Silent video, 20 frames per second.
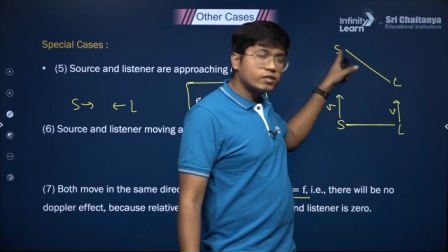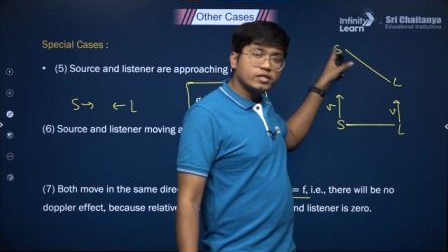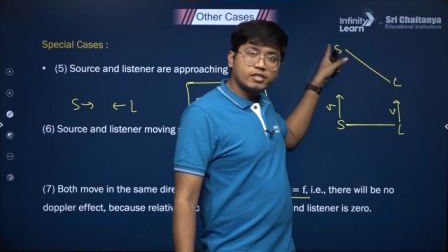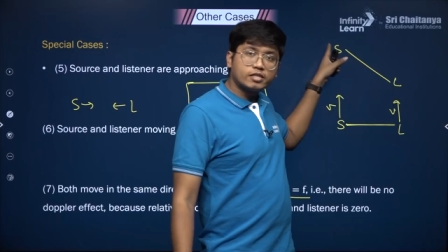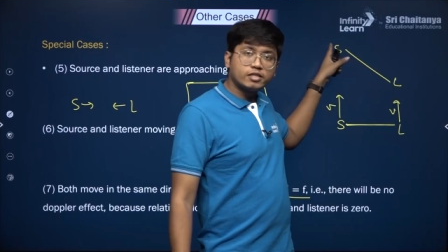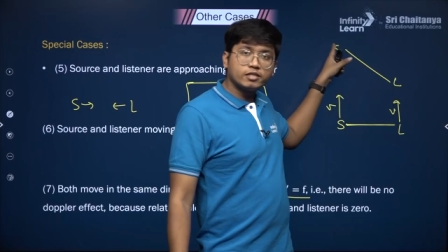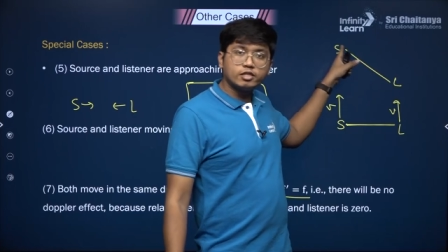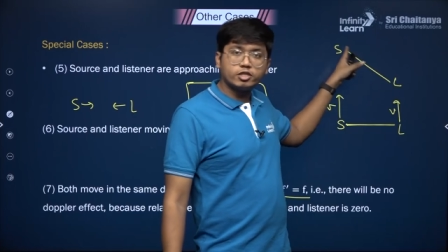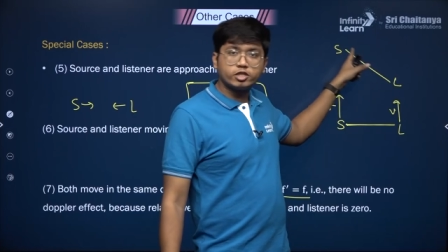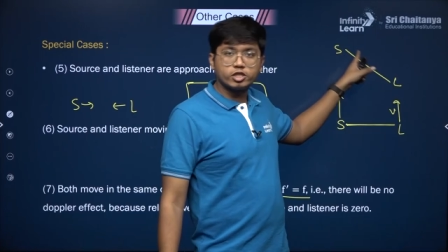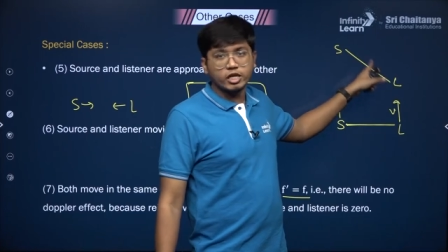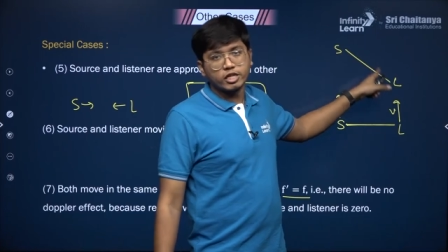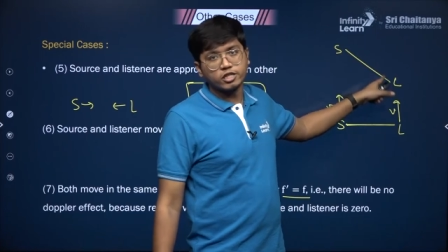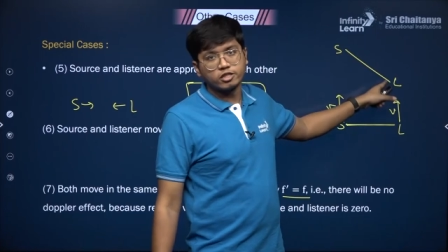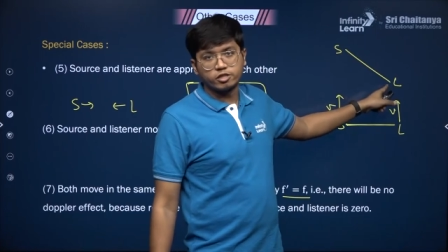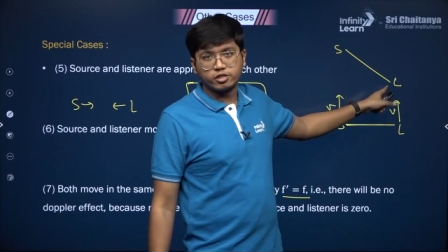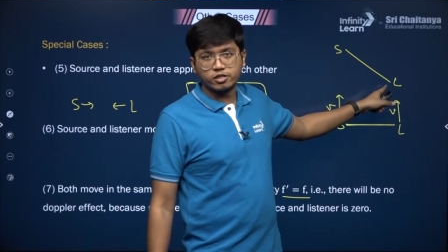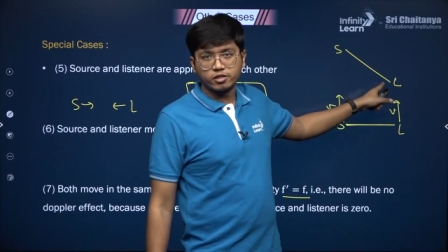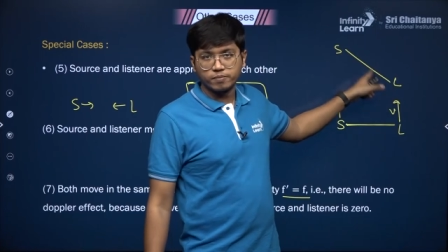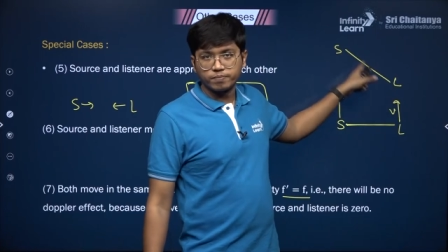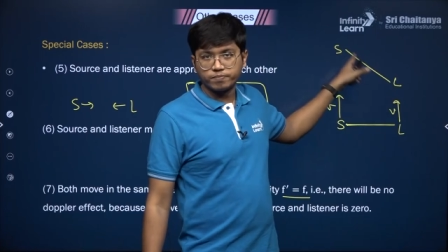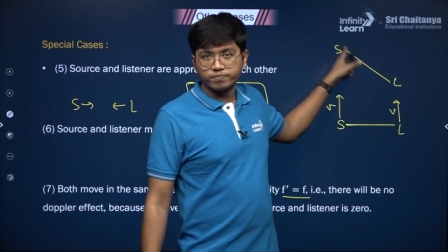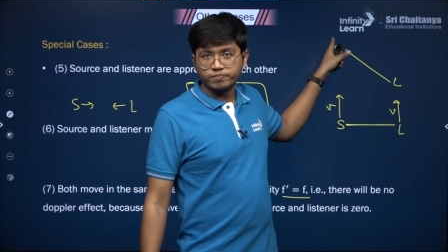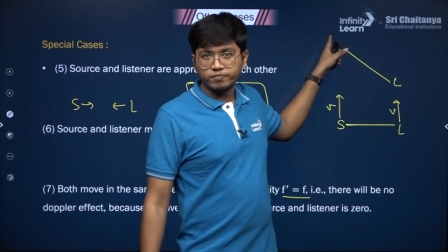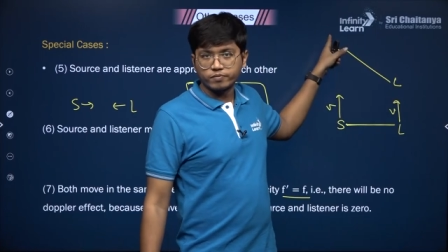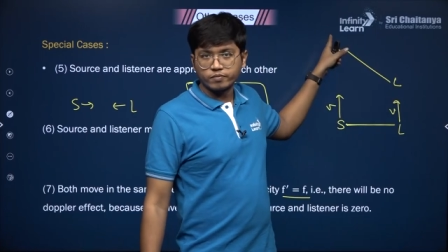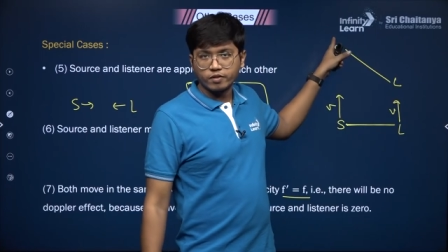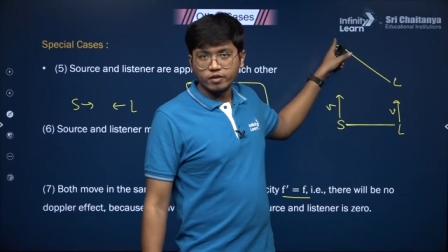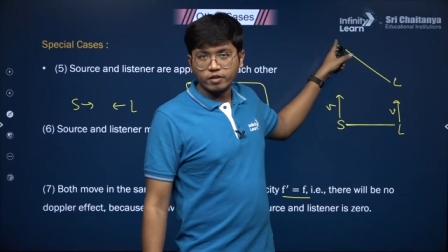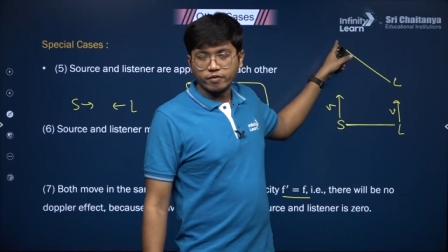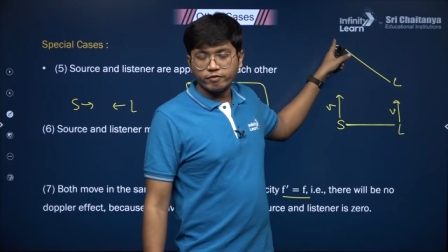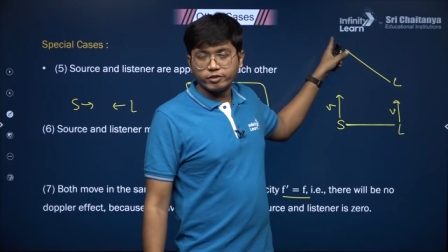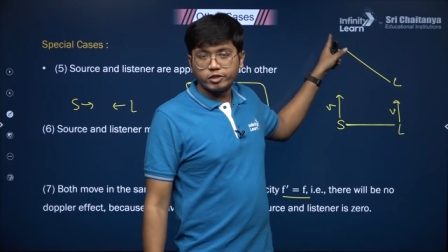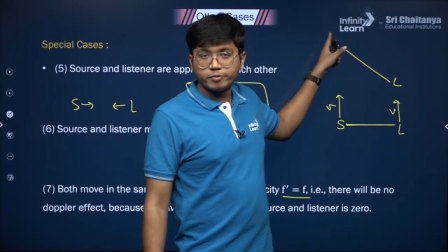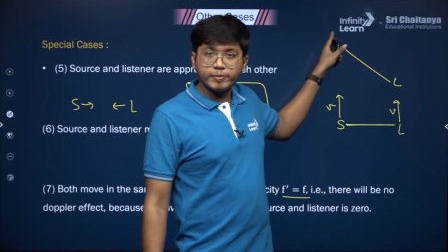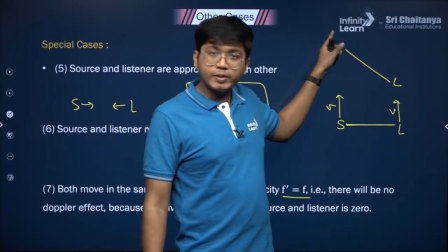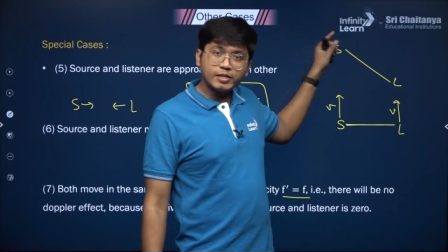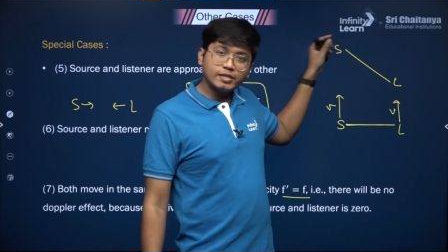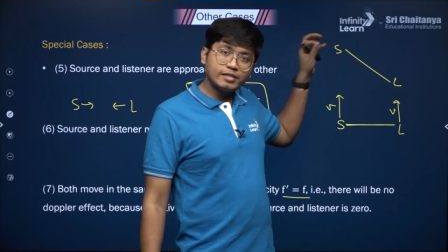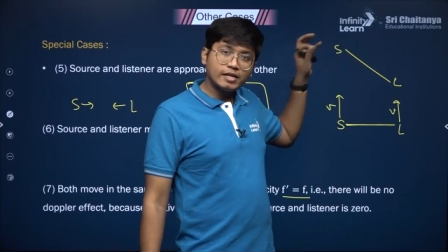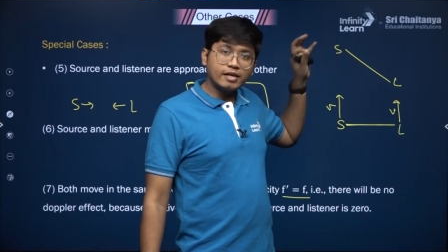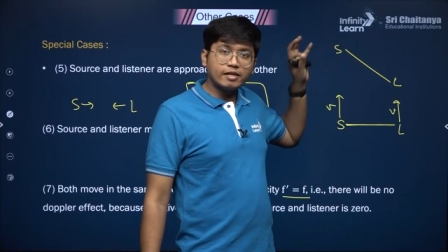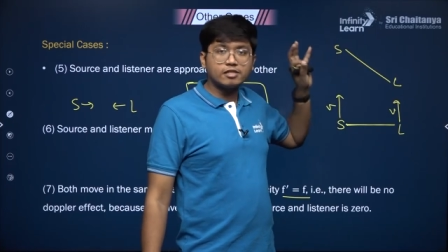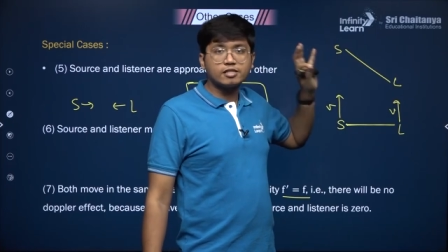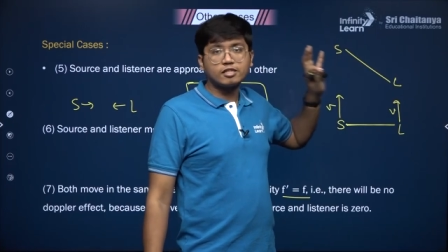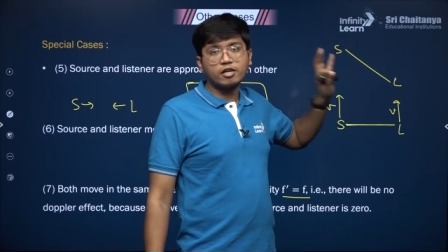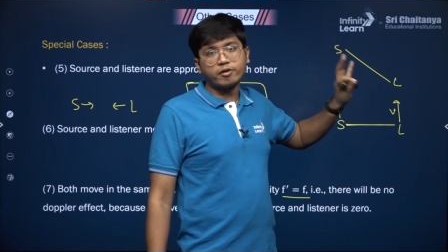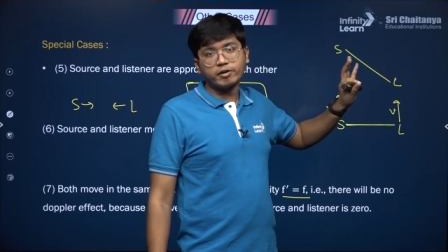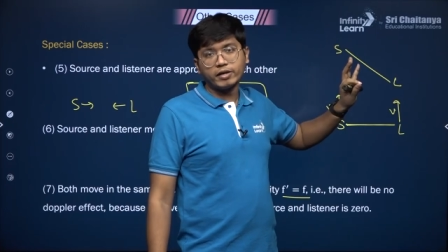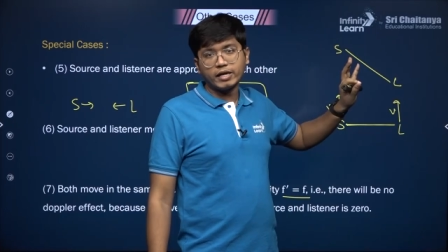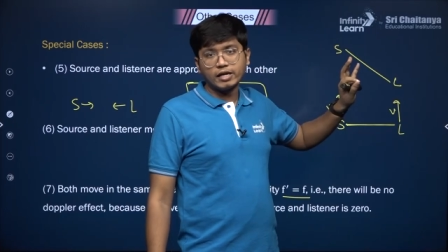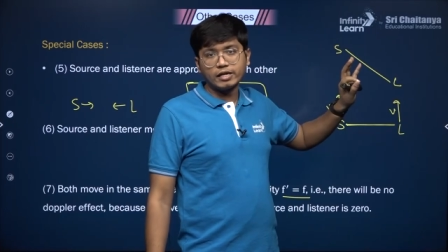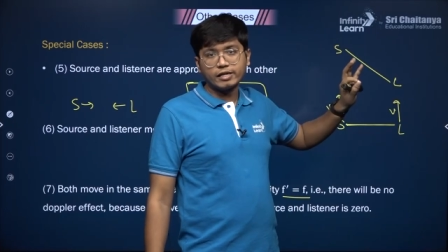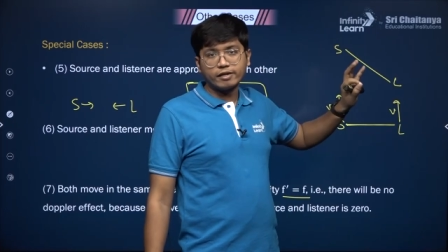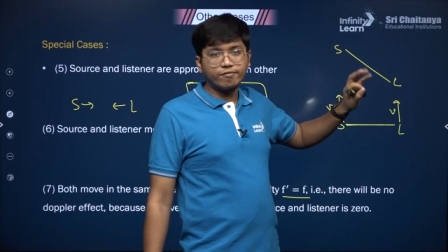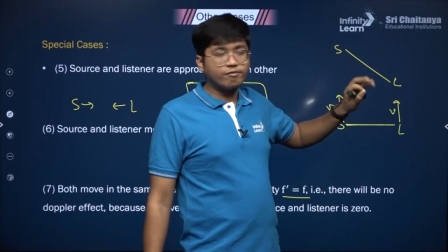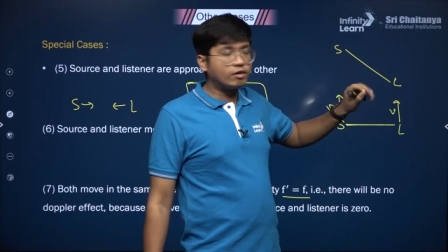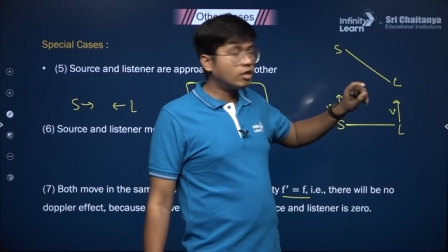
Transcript: distance changed, which means there is now relative